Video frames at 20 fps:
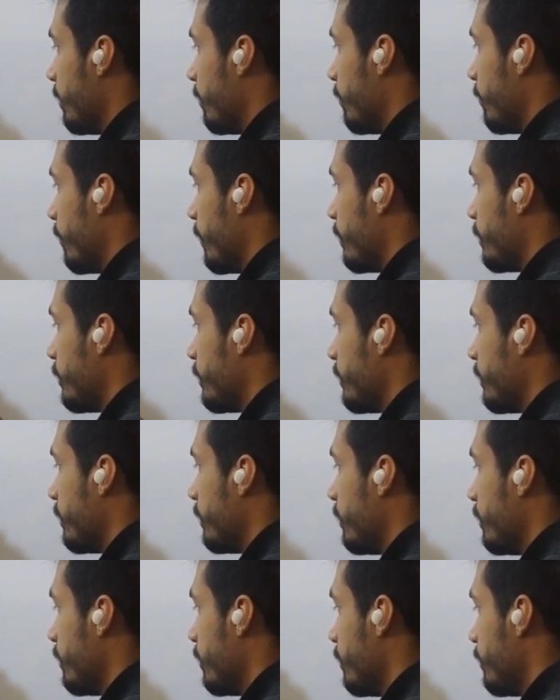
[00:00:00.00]
version
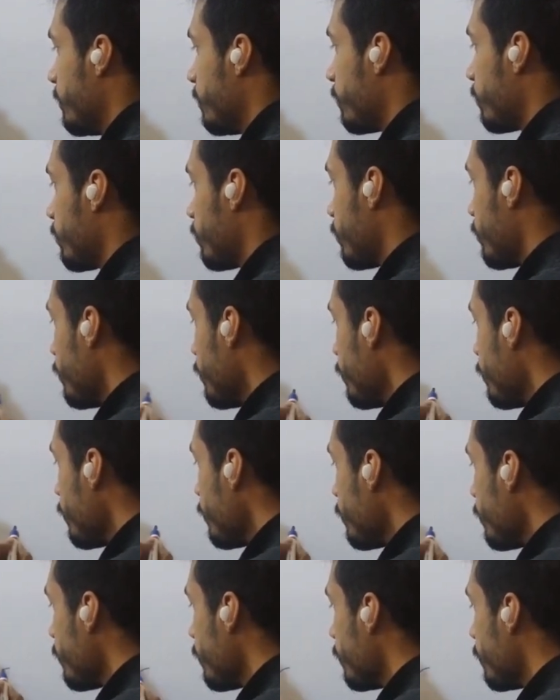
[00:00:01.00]

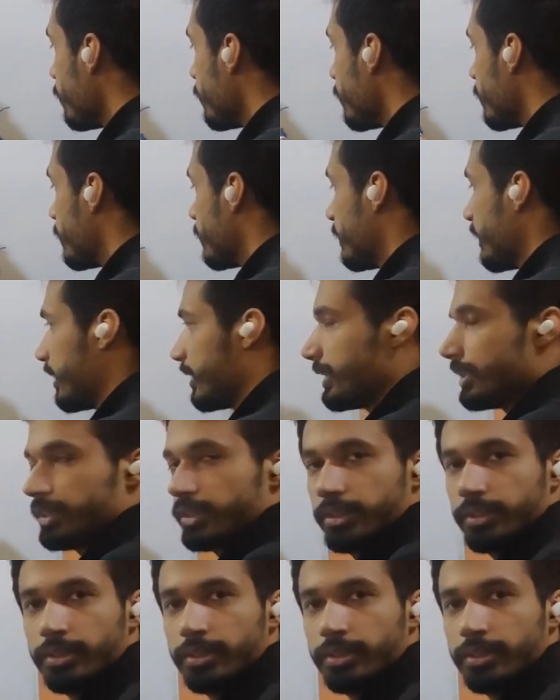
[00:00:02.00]
6.